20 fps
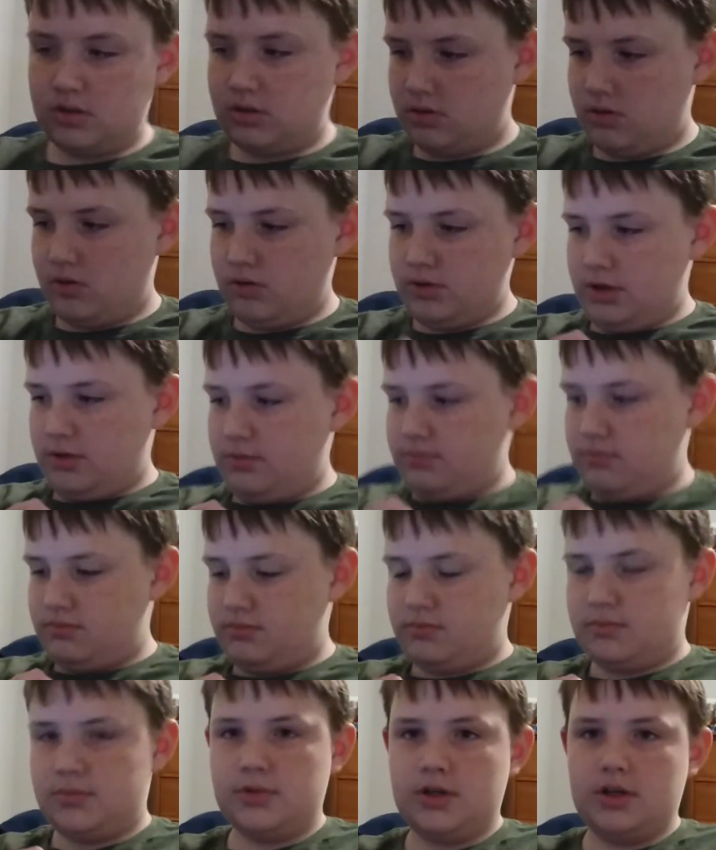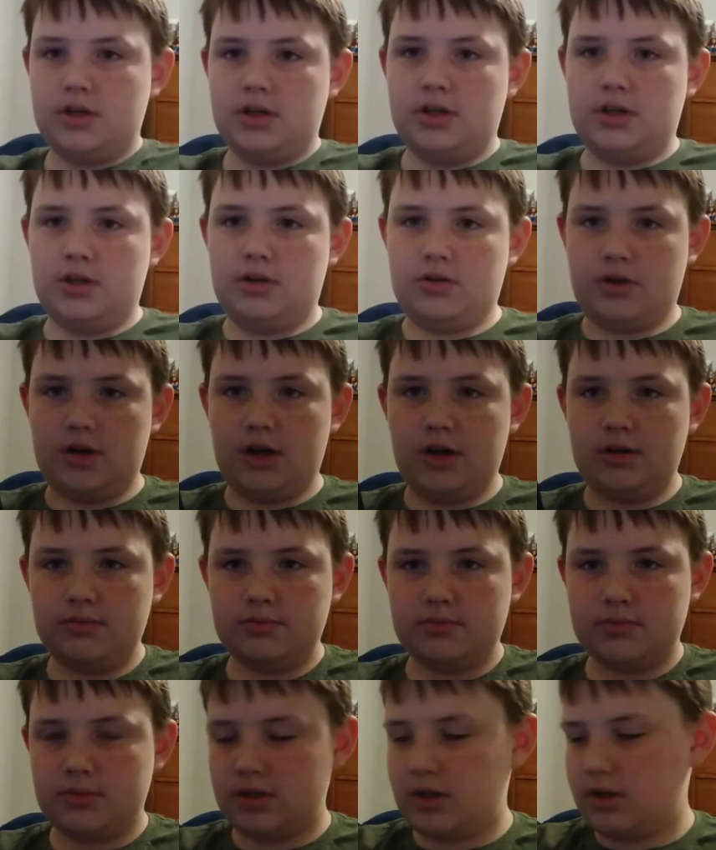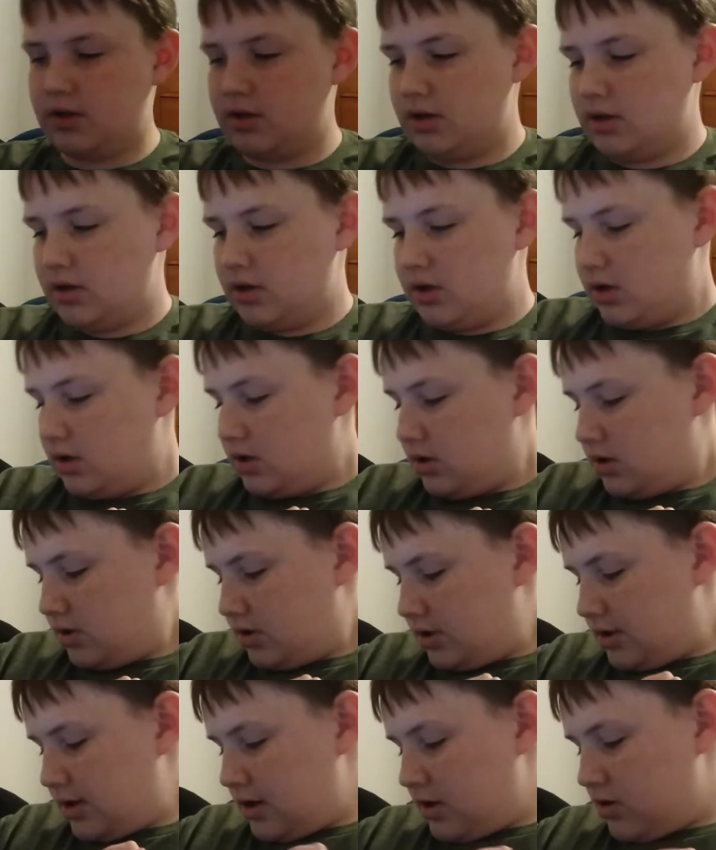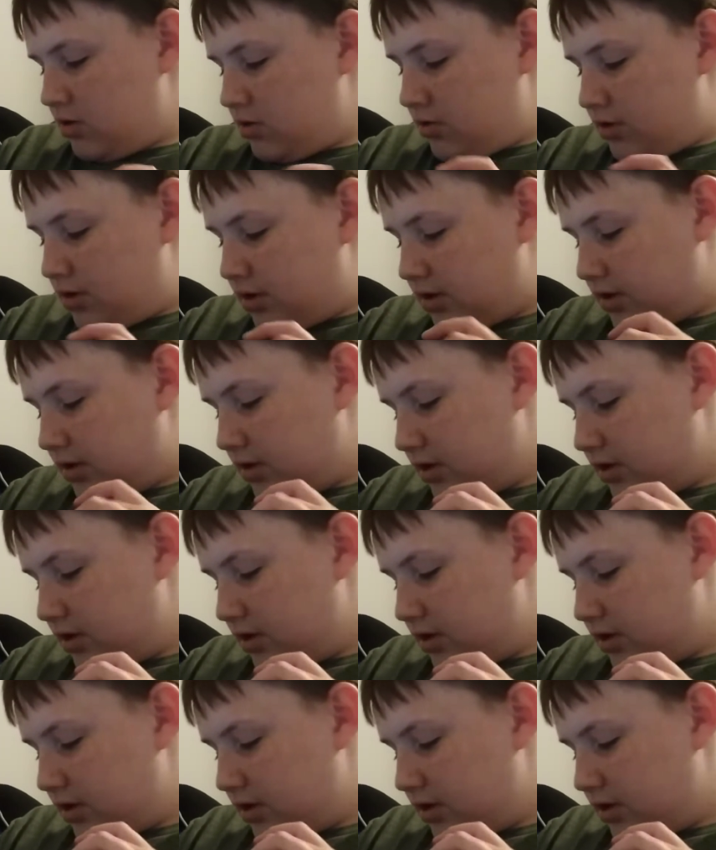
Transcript: Hold up. Okay. Now,